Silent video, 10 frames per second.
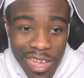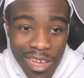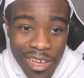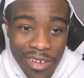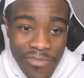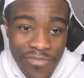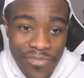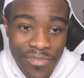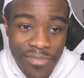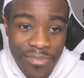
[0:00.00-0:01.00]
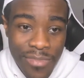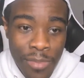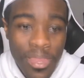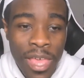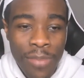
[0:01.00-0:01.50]
Um,
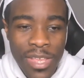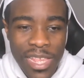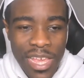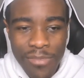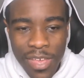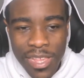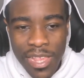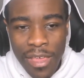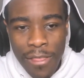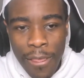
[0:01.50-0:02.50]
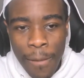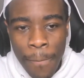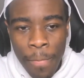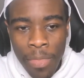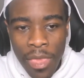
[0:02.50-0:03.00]
but that being said, I'm not saying that
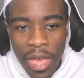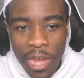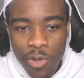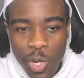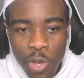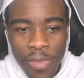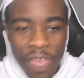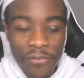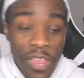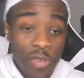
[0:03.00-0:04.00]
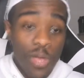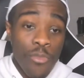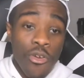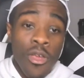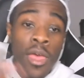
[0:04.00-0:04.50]
I don't enjoy making videos no
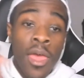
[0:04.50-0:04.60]
more.